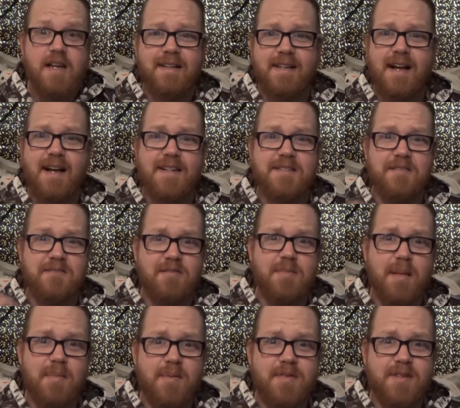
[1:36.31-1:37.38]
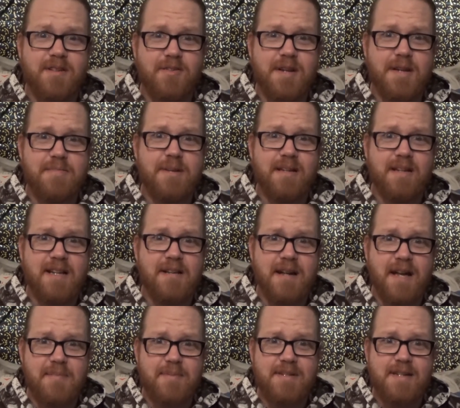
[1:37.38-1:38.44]
God, do you remember the creepy clown
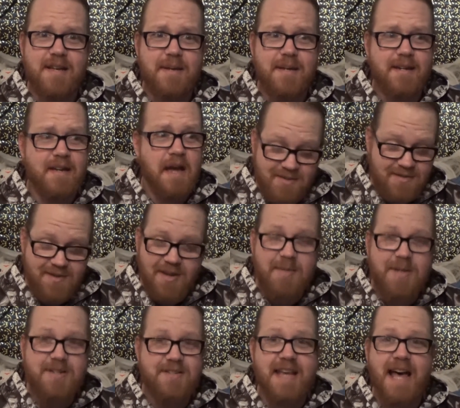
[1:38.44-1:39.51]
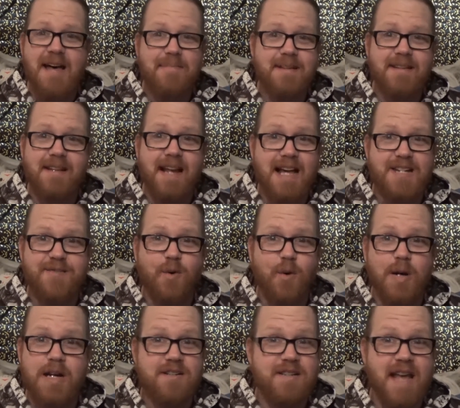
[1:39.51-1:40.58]
epidemic? So much has happened in the last 4
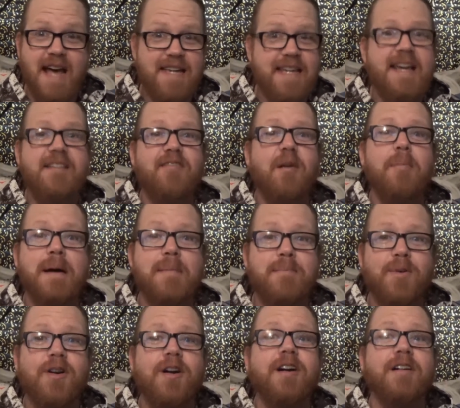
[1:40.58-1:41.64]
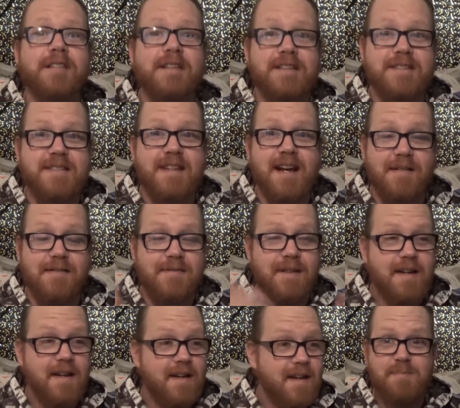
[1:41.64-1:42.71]
years, I can't remember all this
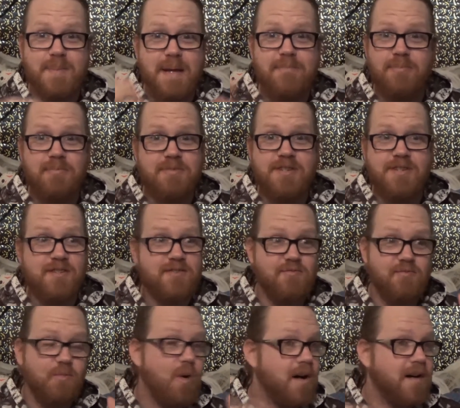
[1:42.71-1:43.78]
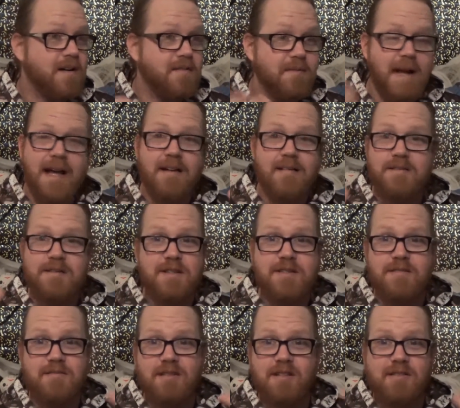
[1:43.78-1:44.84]
stuff. People were just walking around
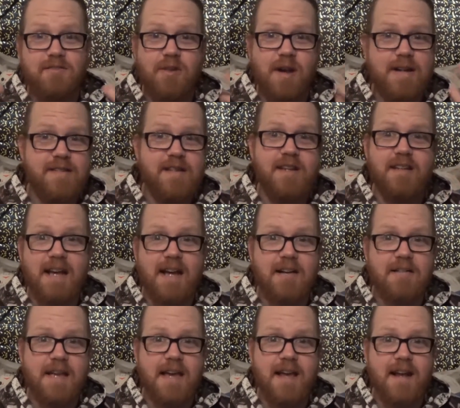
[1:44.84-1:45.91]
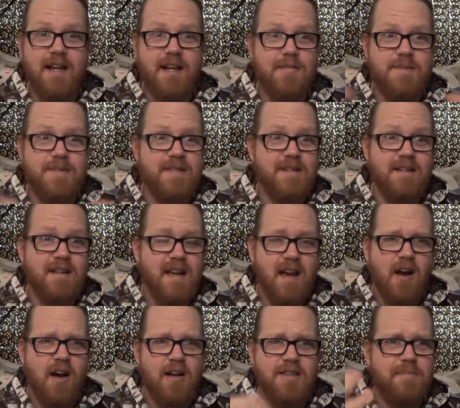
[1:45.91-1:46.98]
in crazy clown get-ups and
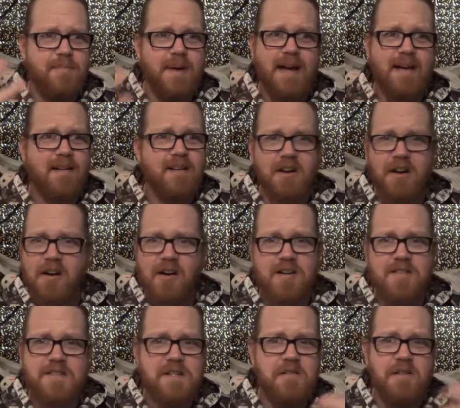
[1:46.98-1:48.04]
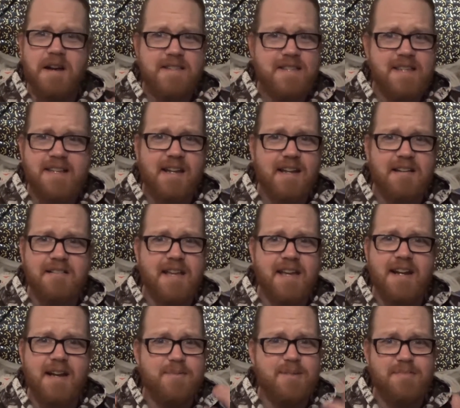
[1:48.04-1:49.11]
on the back of cars in crazy clown
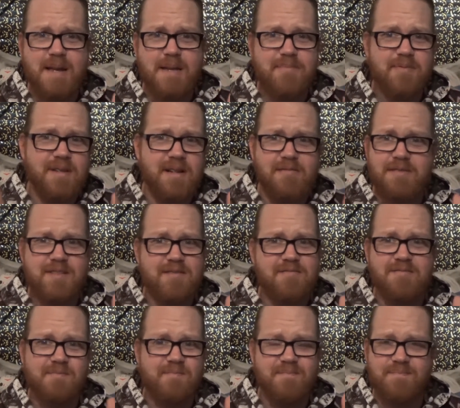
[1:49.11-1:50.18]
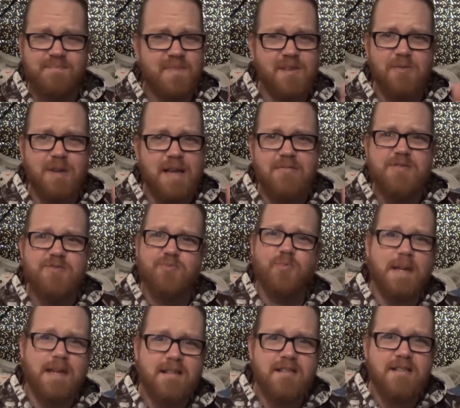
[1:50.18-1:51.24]
get-ups. People, it was
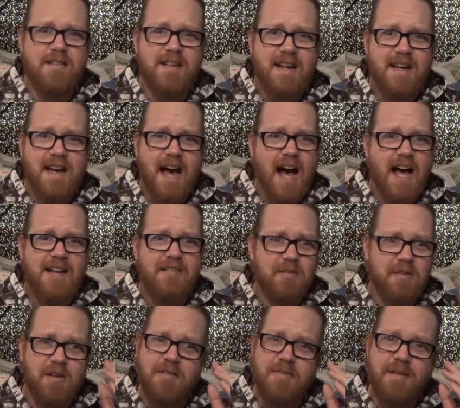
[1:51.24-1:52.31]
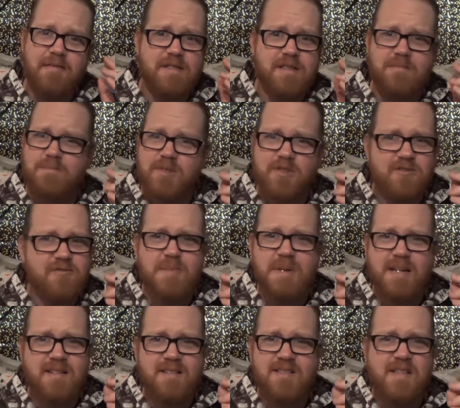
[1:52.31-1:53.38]
weird. I don't know if it was a
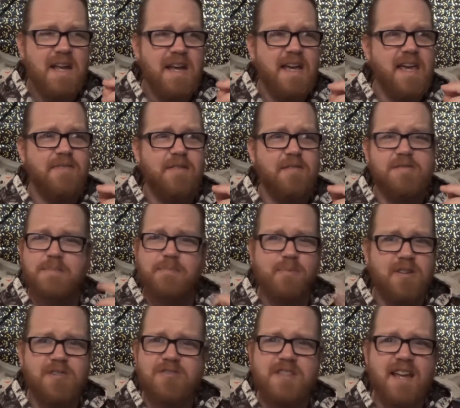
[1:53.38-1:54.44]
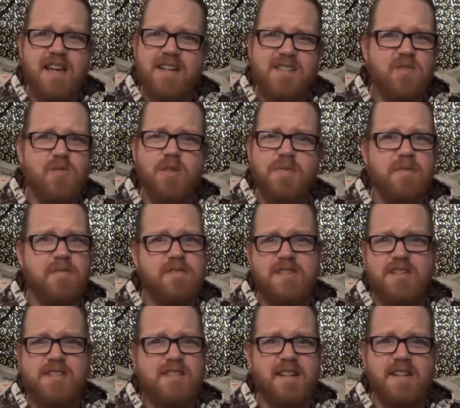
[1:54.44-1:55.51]
movement, if it was a protest, or if it was
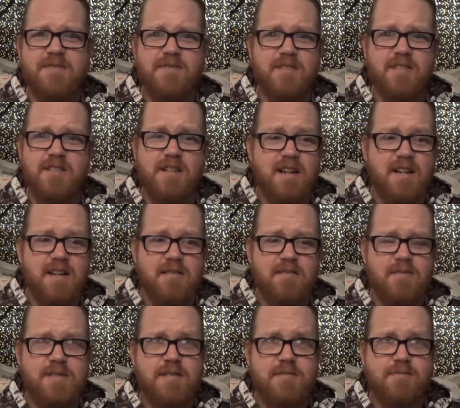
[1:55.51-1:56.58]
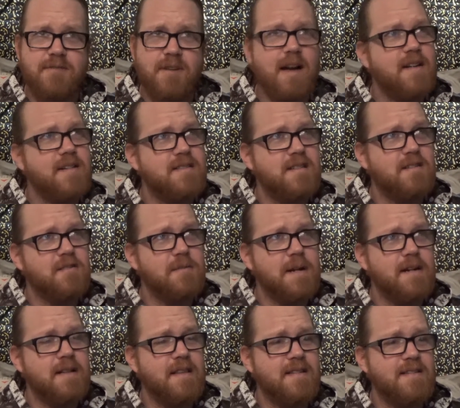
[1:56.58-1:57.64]
just done for, was Vine still
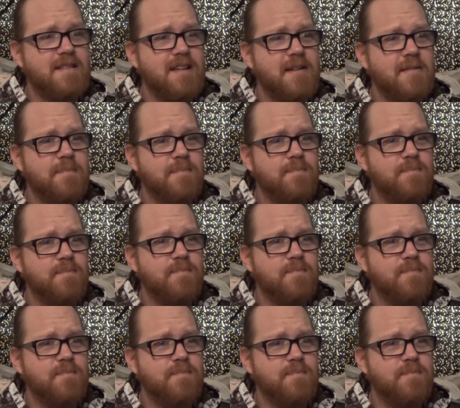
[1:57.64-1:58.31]
around at that time?